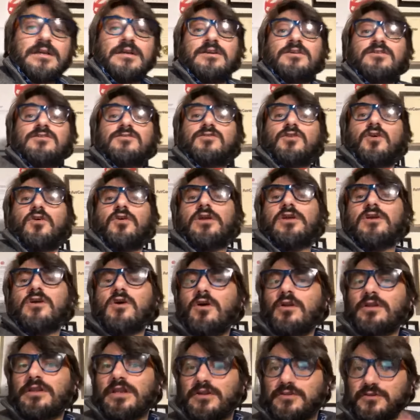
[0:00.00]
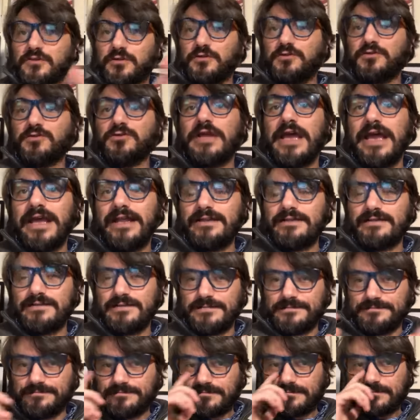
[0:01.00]
So in order to do that,
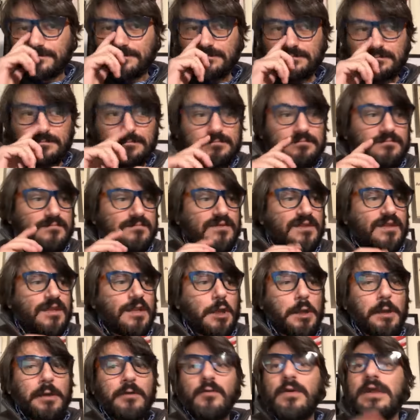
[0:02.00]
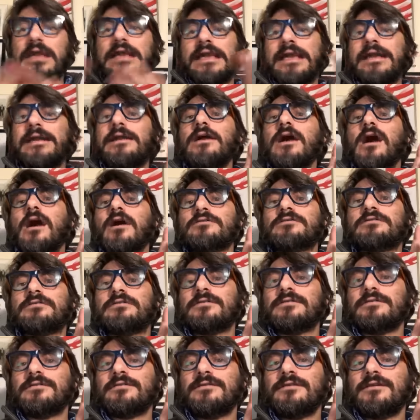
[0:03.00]
we
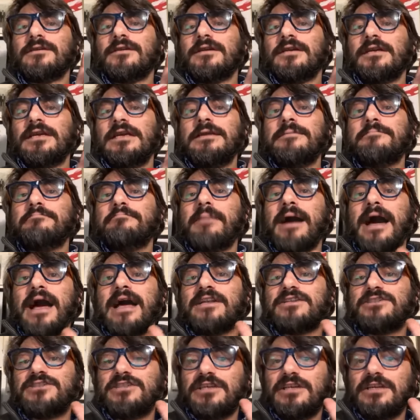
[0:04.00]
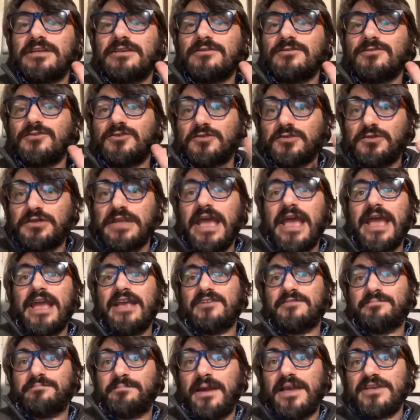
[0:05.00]
cannot imagine today,
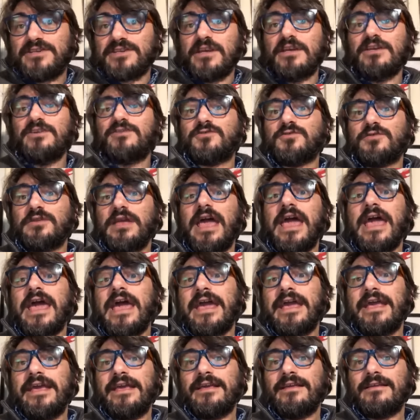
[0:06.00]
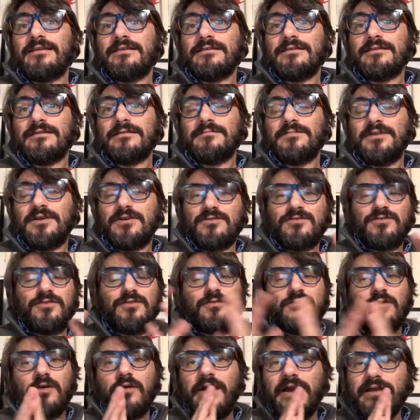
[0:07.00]
especially today, because
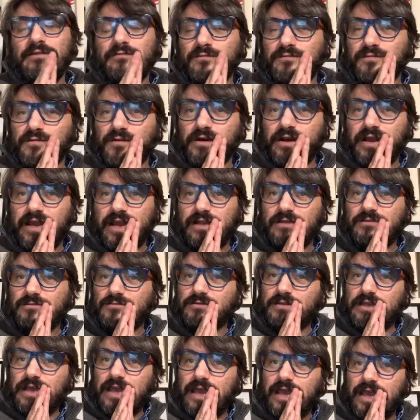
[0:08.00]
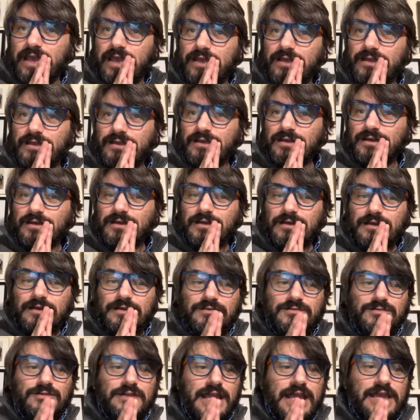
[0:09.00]
you don't have to forget today.
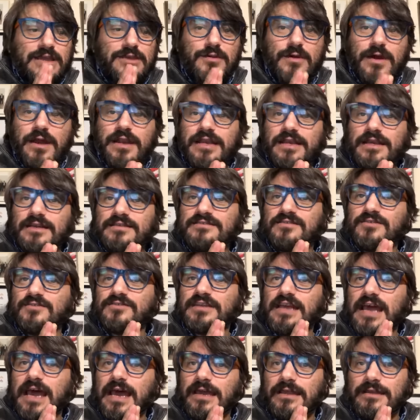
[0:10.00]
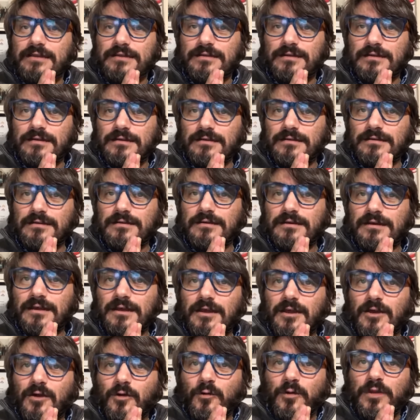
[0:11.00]
Today you are in a society
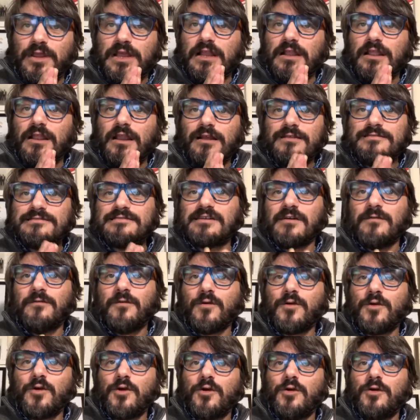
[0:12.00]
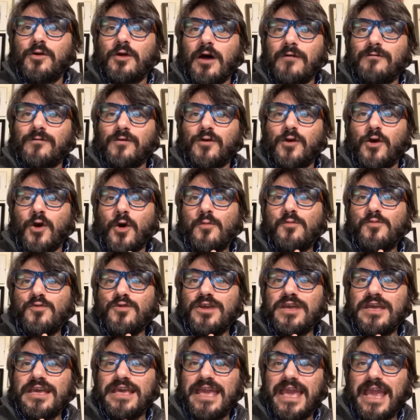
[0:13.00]
with a lots of
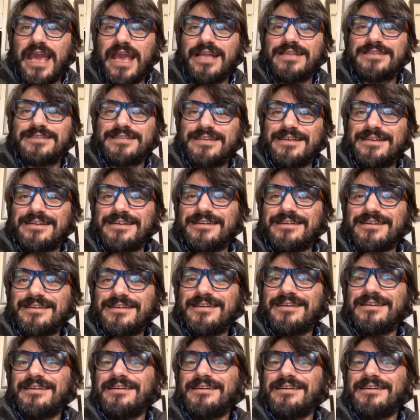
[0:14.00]
communicating